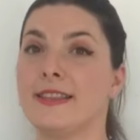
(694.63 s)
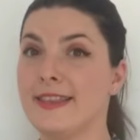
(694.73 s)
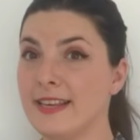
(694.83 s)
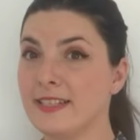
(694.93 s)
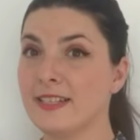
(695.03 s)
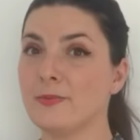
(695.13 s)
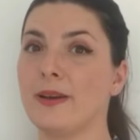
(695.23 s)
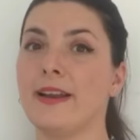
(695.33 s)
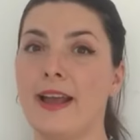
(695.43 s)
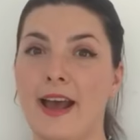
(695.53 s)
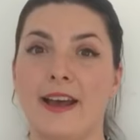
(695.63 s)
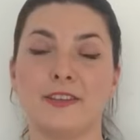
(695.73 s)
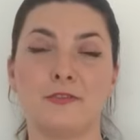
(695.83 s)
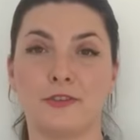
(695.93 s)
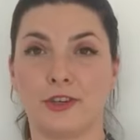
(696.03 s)
this is what I had
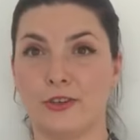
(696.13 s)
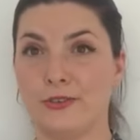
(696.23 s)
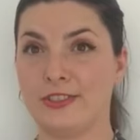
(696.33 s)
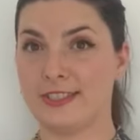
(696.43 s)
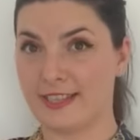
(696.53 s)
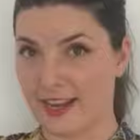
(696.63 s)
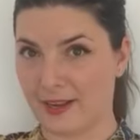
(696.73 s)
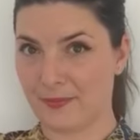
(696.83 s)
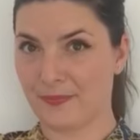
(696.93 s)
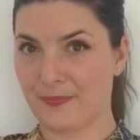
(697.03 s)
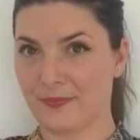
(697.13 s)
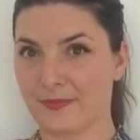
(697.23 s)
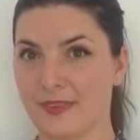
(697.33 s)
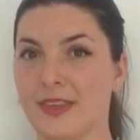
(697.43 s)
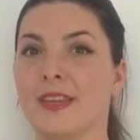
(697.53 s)
for you today.
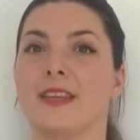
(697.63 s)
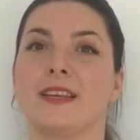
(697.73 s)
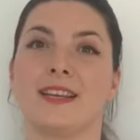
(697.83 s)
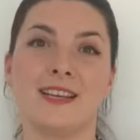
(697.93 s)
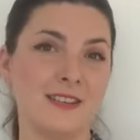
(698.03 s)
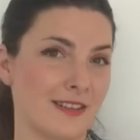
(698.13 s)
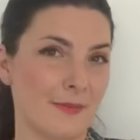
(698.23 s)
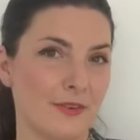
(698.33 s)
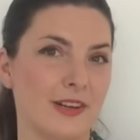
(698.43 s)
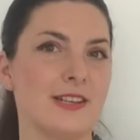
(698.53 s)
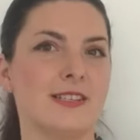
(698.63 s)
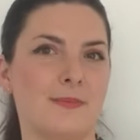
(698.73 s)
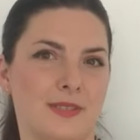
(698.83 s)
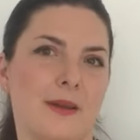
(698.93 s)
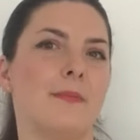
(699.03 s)
In summary,
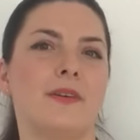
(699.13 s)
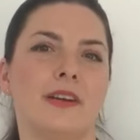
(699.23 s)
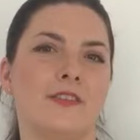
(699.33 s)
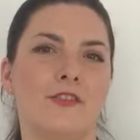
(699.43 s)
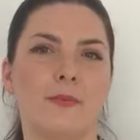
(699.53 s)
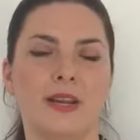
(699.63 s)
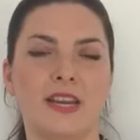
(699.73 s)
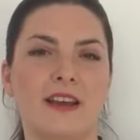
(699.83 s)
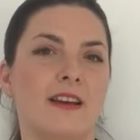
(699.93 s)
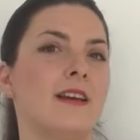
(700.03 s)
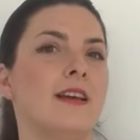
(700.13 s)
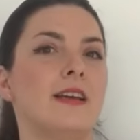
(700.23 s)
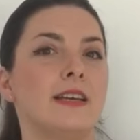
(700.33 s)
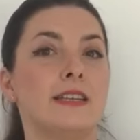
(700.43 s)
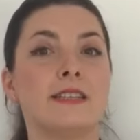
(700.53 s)
September in Romania
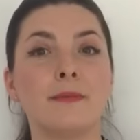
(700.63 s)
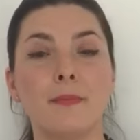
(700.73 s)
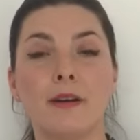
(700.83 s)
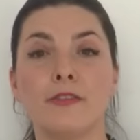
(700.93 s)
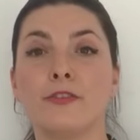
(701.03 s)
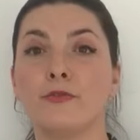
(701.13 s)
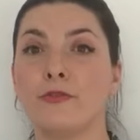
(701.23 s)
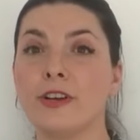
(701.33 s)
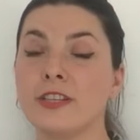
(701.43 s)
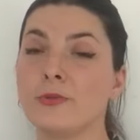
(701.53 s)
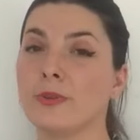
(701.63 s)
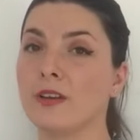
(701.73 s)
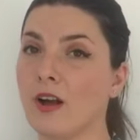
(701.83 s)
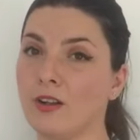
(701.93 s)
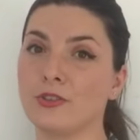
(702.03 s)
is a month rich with
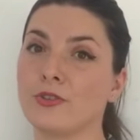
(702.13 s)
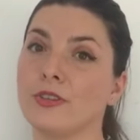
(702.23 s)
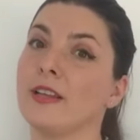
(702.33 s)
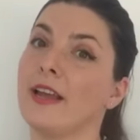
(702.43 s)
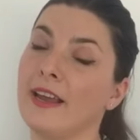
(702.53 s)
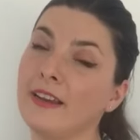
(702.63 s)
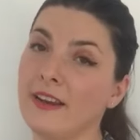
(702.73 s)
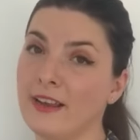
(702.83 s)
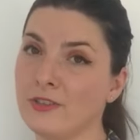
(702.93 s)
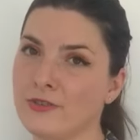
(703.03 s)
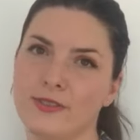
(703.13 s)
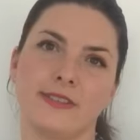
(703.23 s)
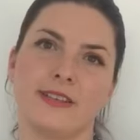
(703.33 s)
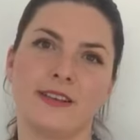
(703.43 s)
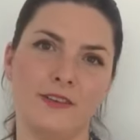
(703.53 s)
cultural and natural
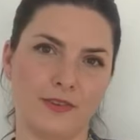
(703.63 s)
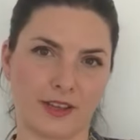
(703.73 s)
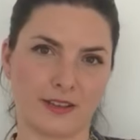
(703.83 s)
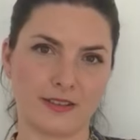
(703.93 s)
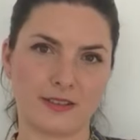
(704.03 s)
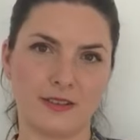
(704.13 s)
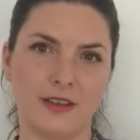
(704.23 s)
significance.